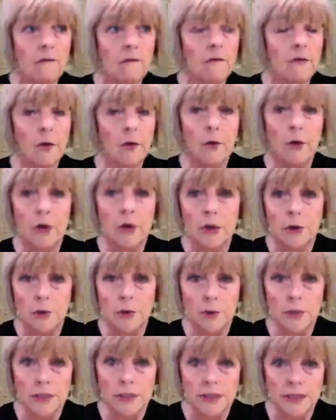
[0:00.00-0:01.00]
for an
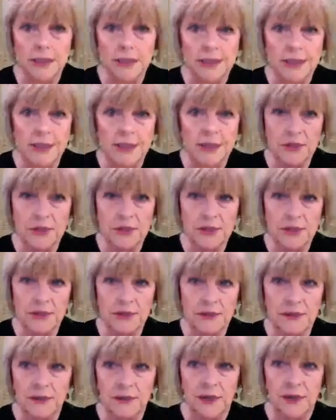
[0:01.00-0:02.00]

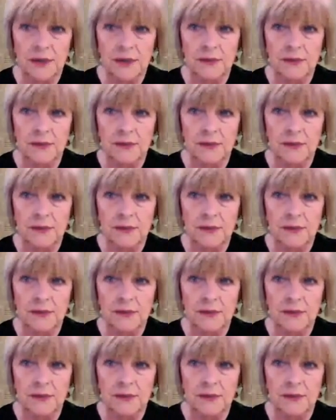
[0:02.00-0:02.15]
organization